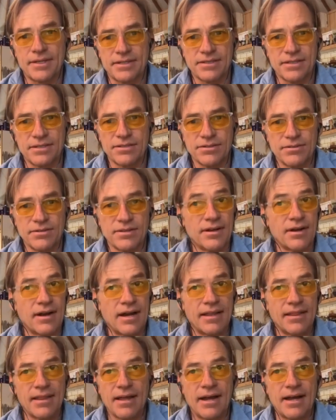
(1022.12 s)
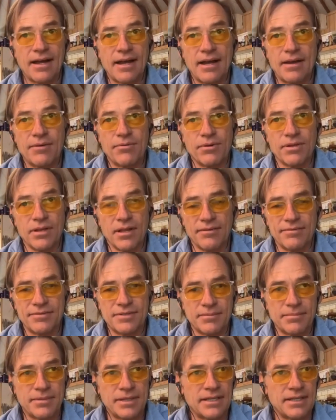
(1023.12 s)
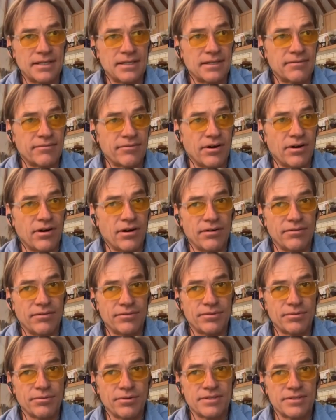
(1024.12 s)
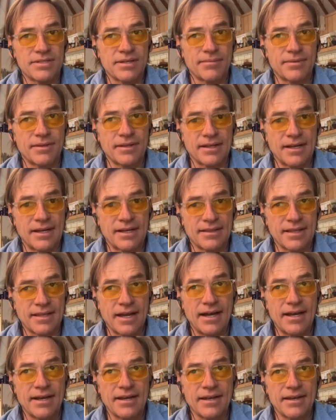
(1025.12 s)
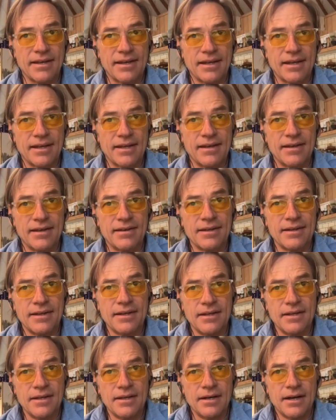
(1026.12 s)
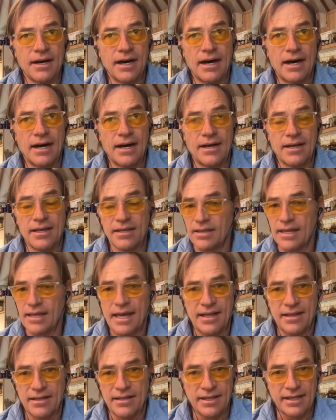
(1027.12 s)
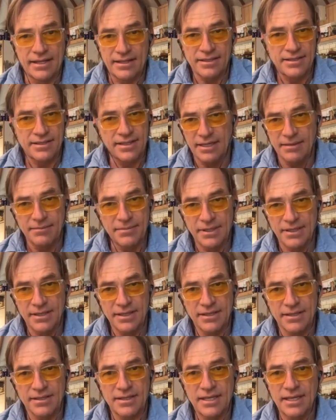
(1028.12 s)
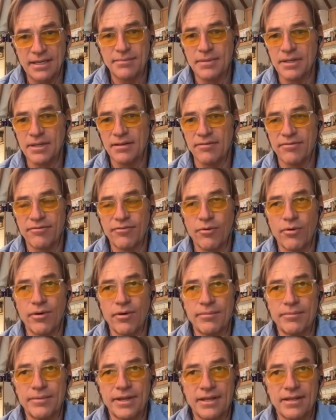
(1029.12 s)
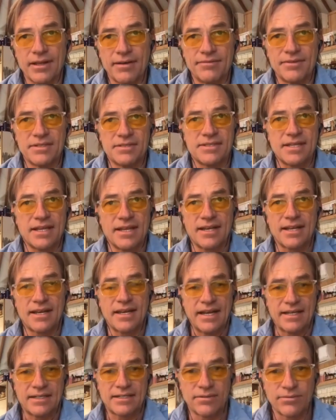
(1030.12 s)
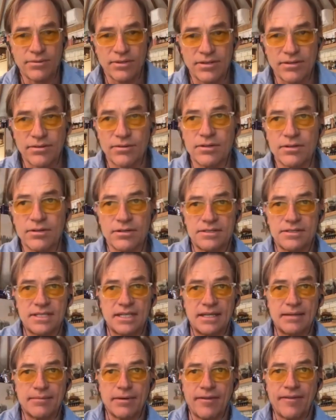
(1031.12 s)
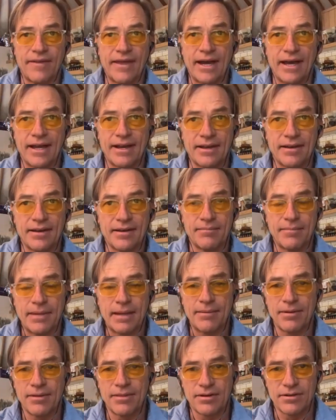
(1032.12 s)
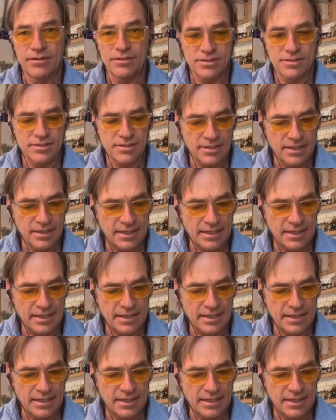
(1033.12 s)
to do there. I would love to be involved with something like that, and yeah, like keep me informed. I'd love to stay connected with you and your team on that, and maybe there's.